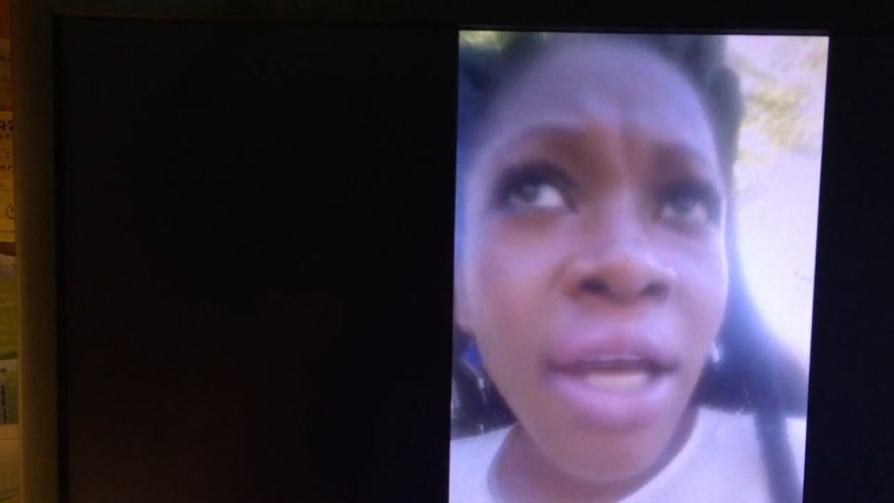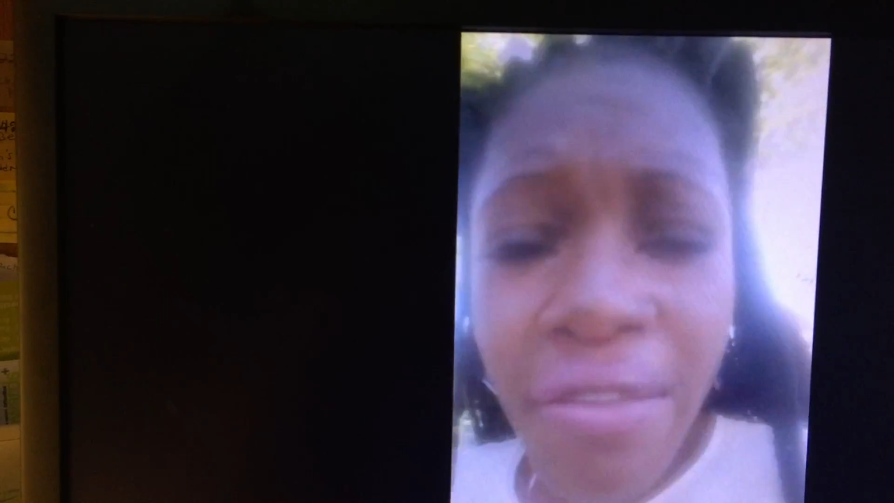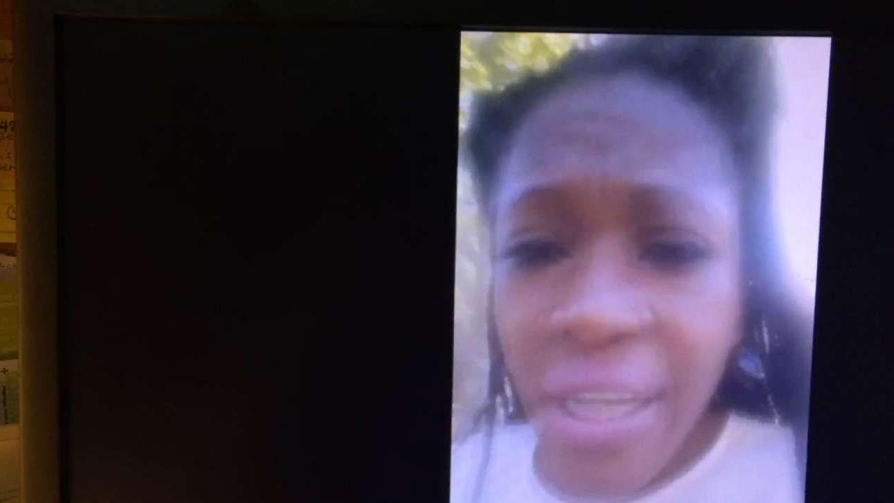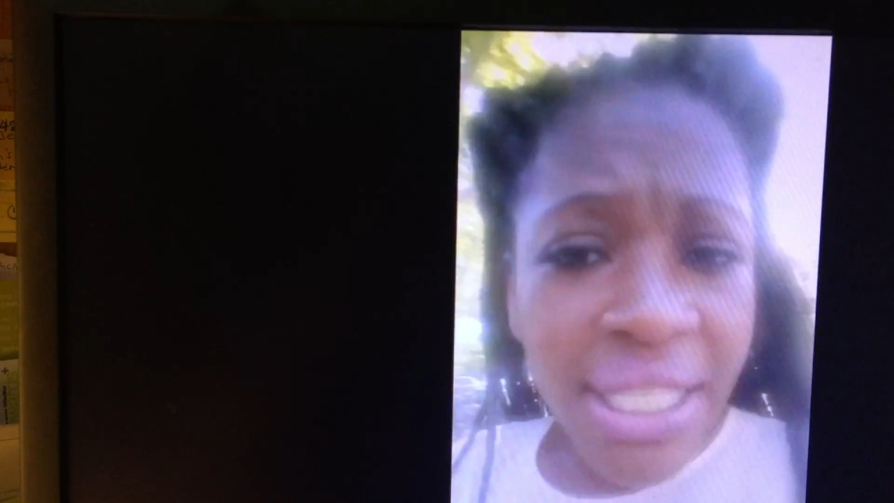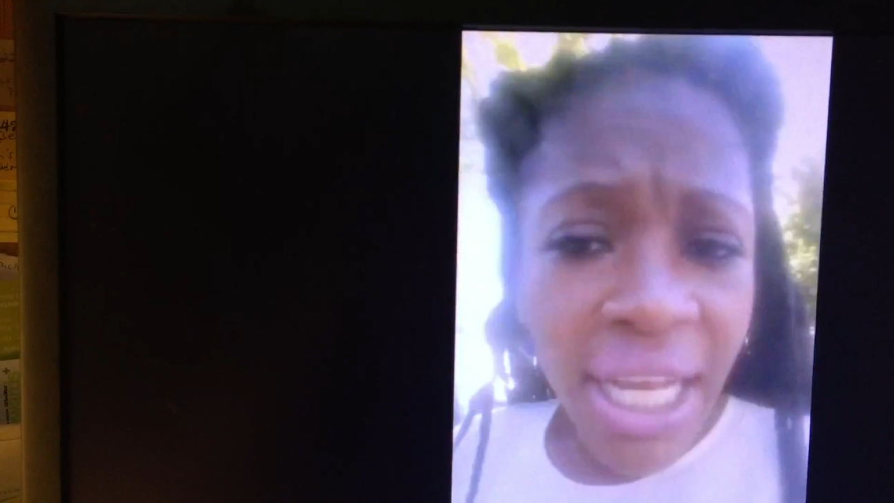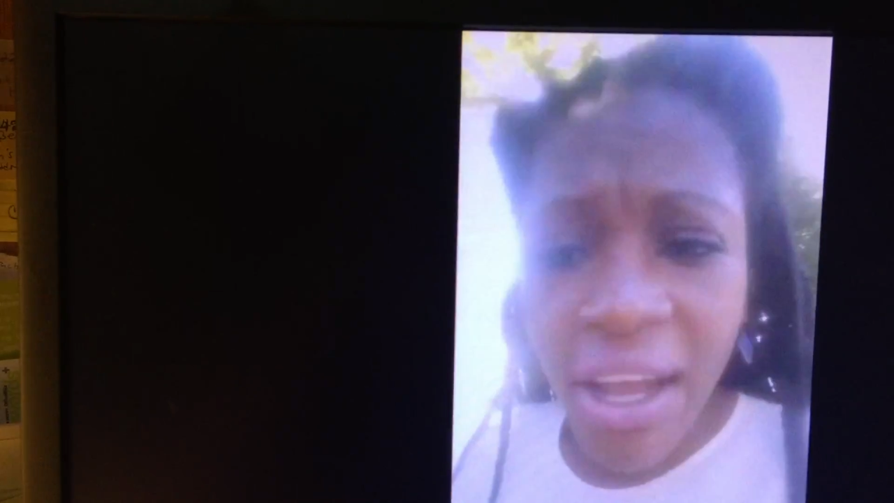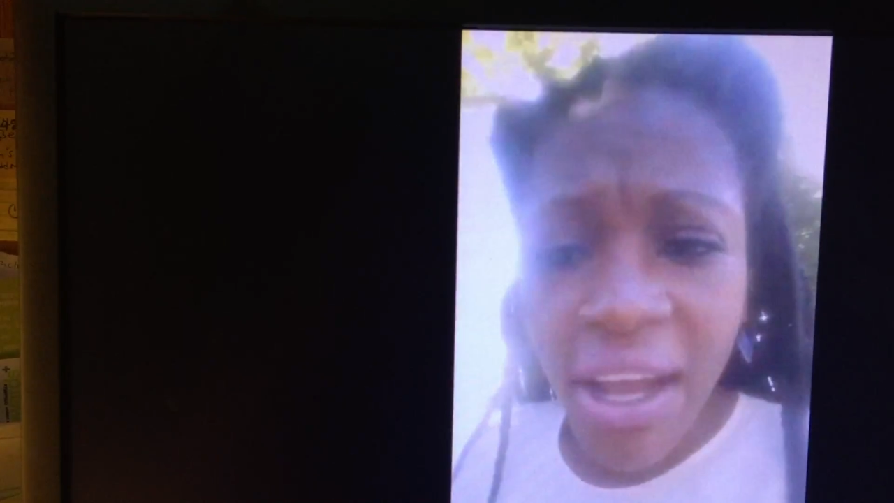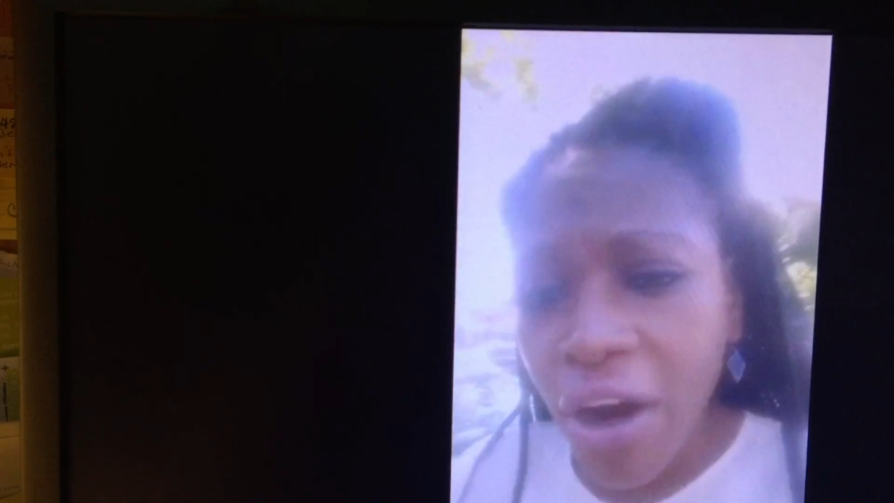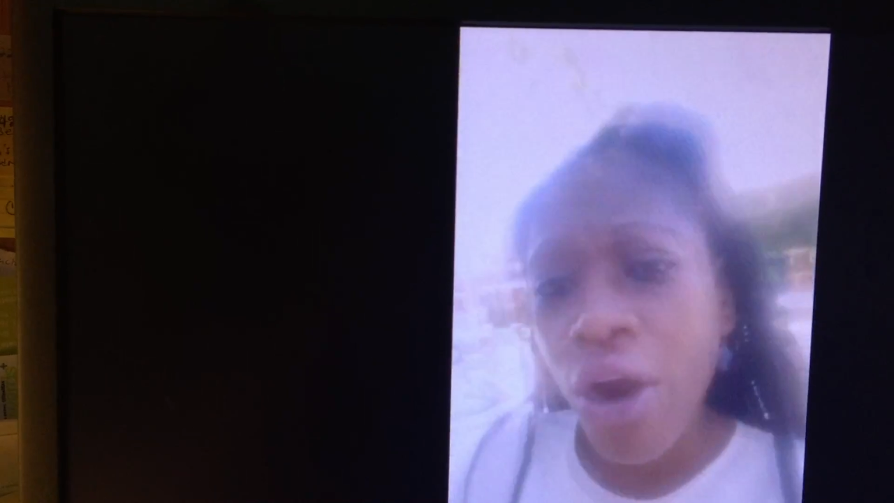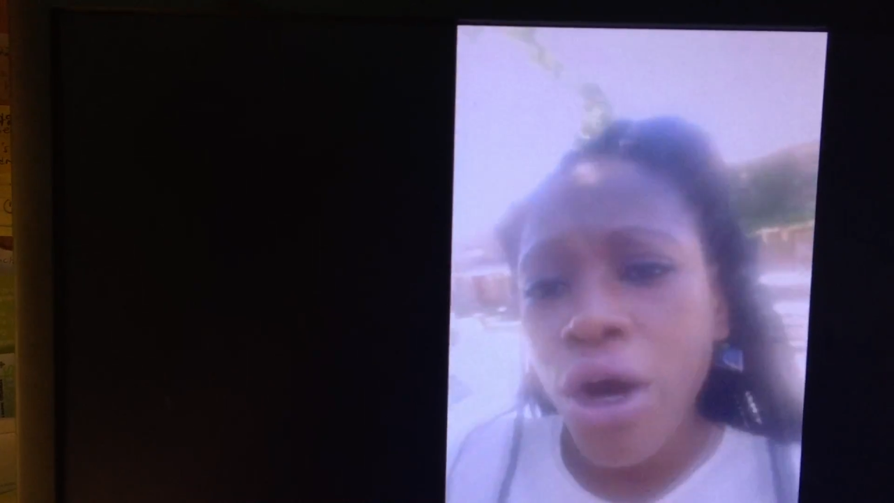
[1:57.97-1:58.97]
None of us ain't
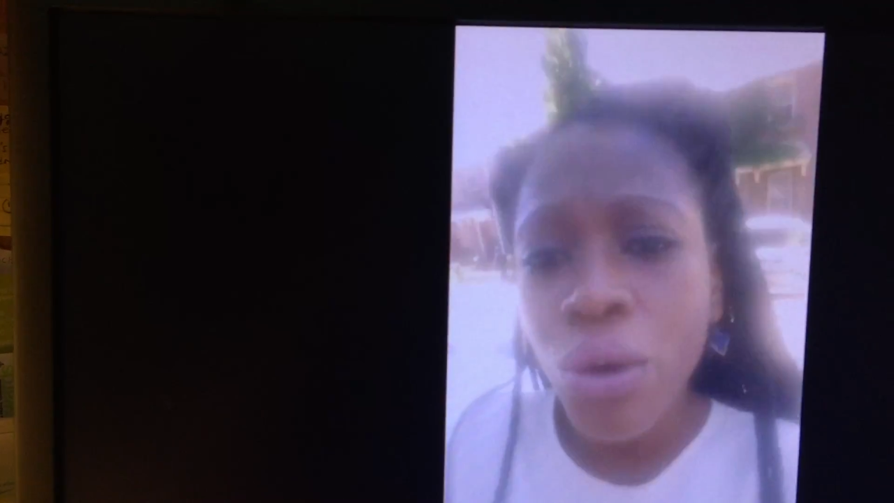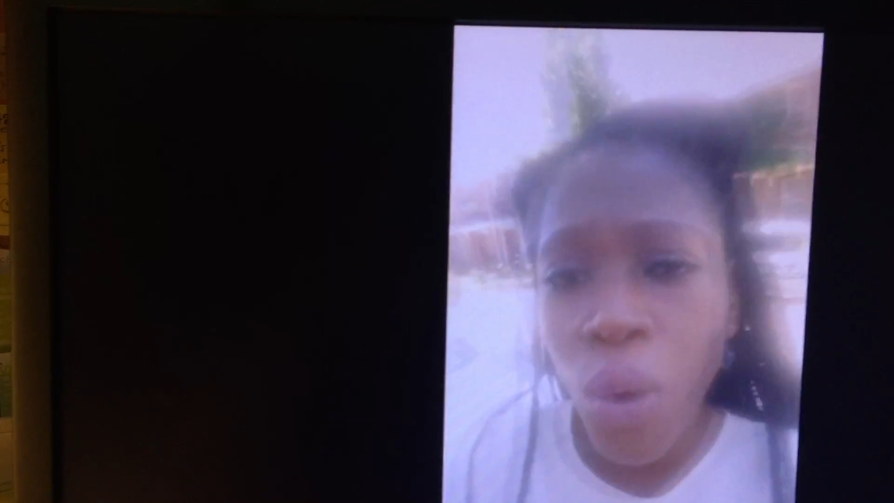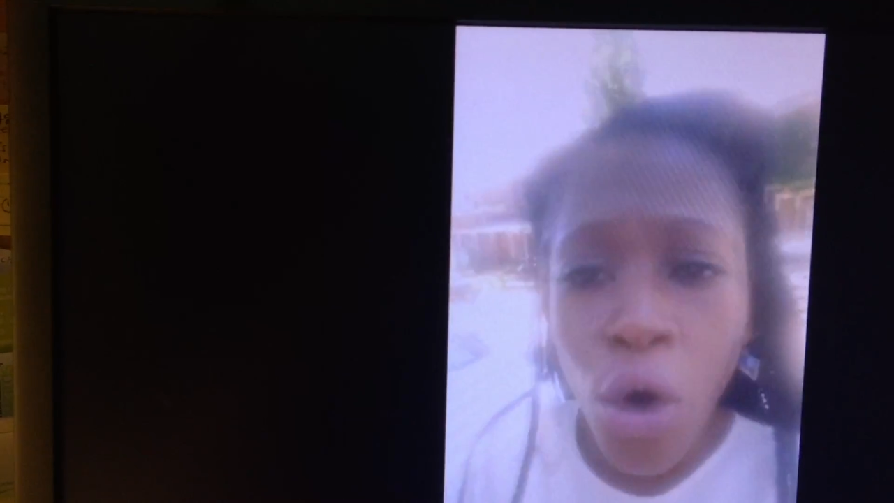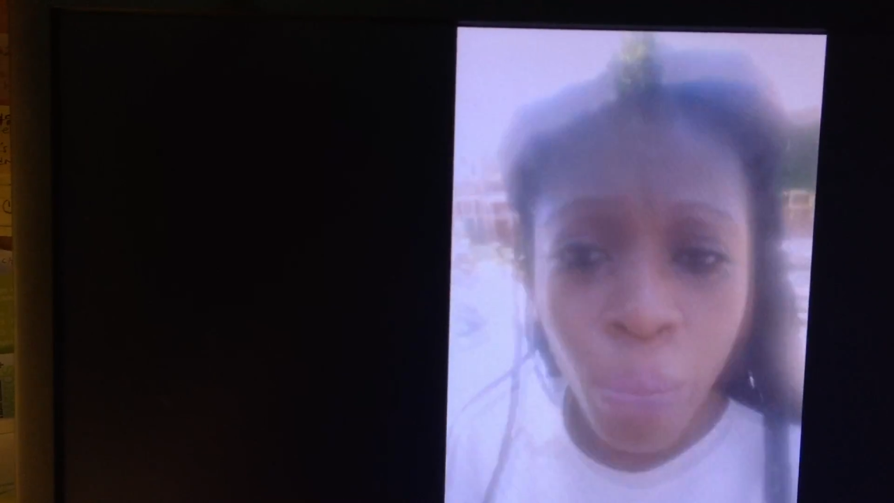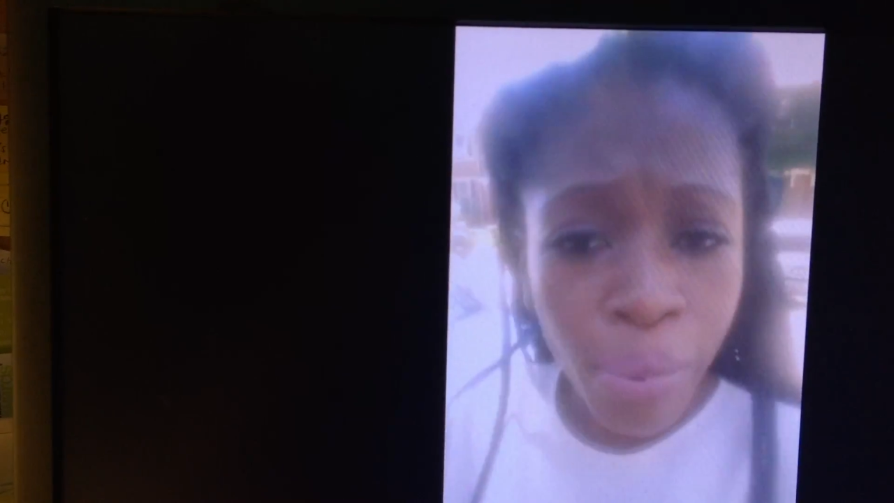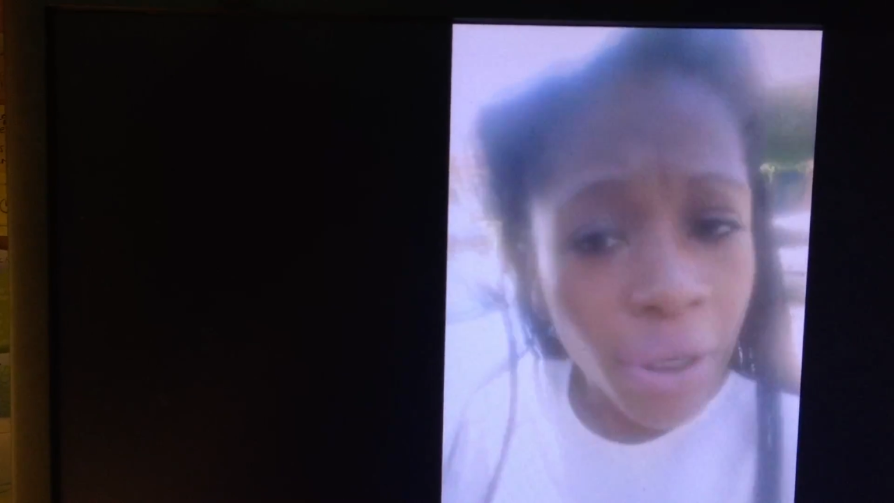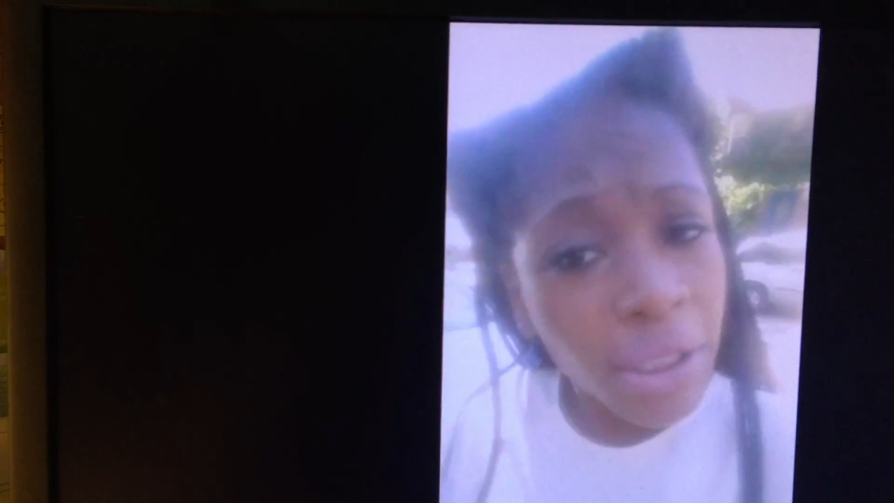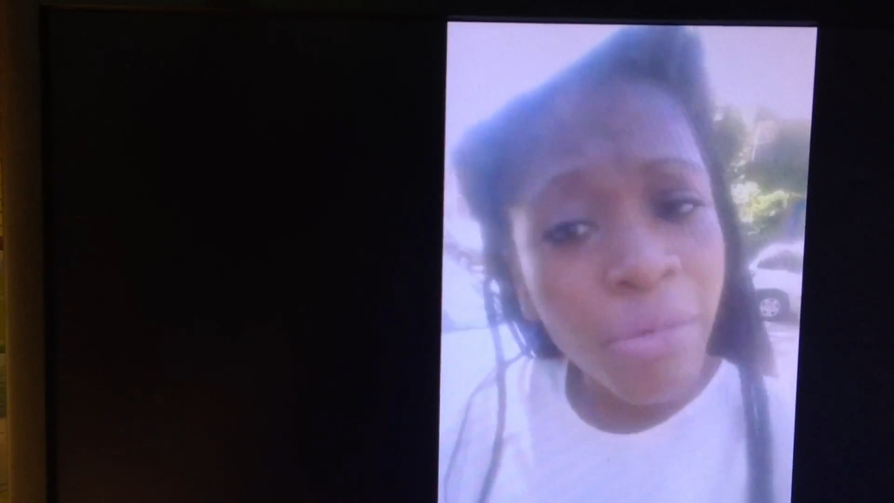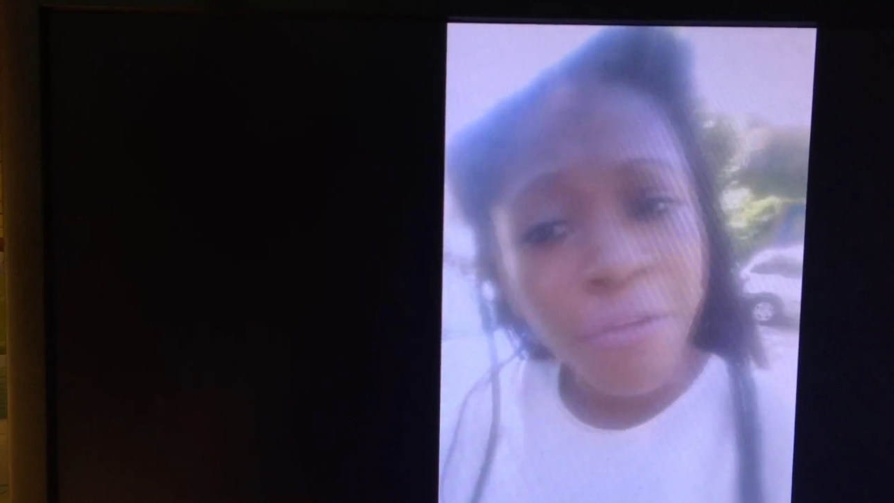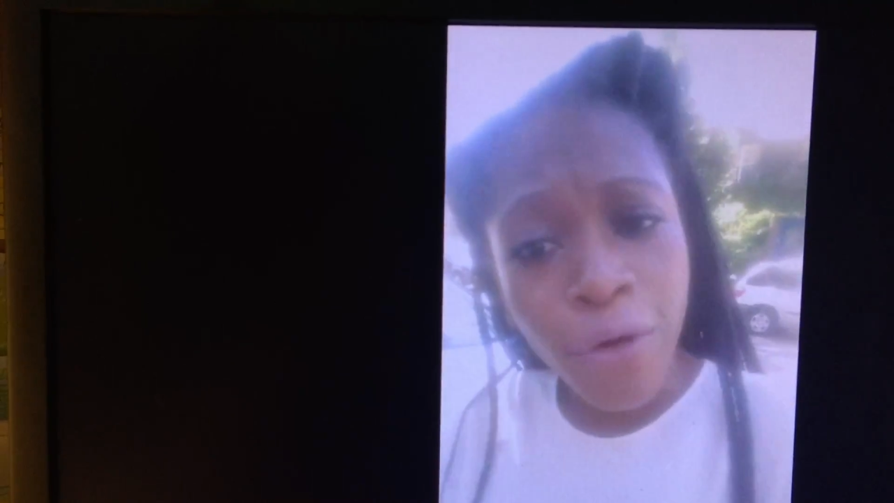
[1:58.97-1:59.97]
never heard Woke Brooklyn